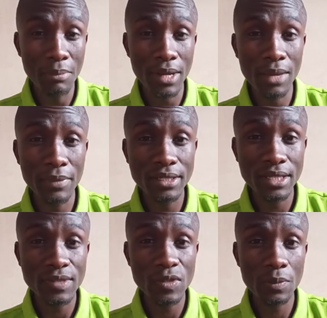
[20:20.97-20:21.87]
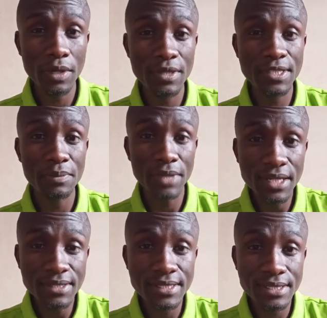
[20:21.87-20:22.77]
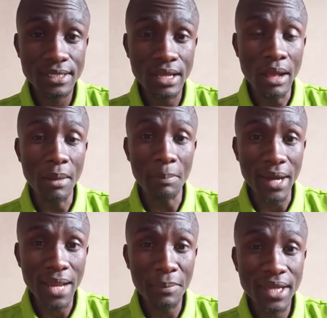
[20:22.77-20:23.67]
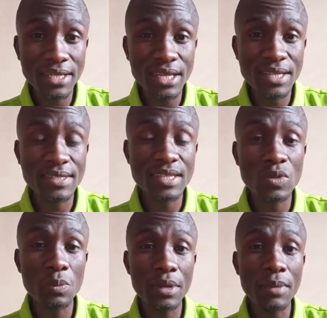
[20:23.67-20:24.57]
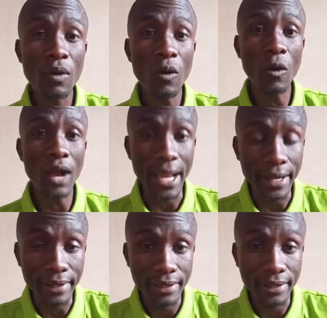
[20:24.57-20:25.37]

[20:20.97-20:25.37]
Parliamentary supremacy means Parliament is the supreme organ